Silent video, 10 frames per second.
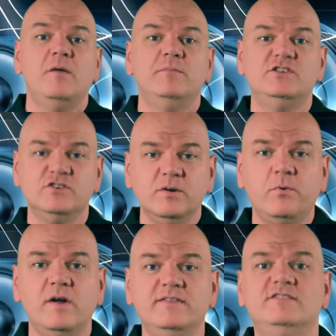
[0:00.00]
Be sure to
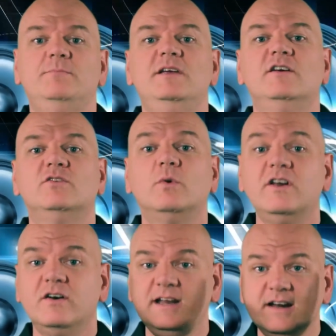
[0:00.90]
point the speakers where
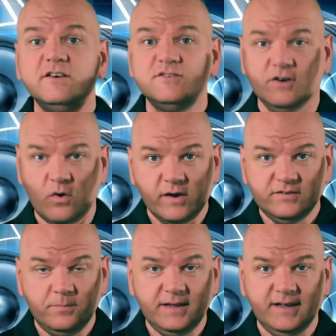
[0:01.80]
your ears are going
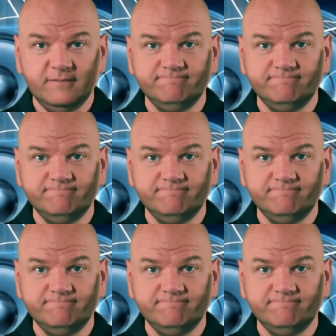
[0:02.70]
to be.